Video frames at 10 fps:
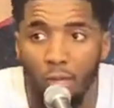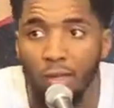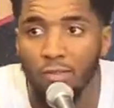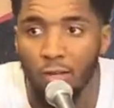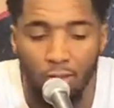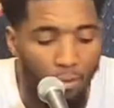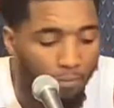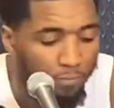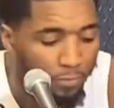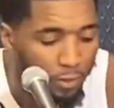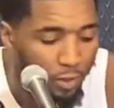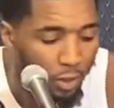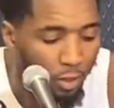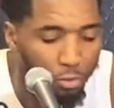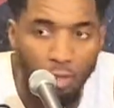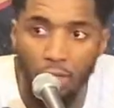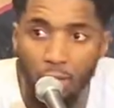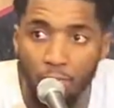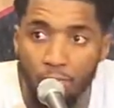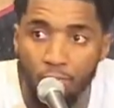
dissect them throughout the game.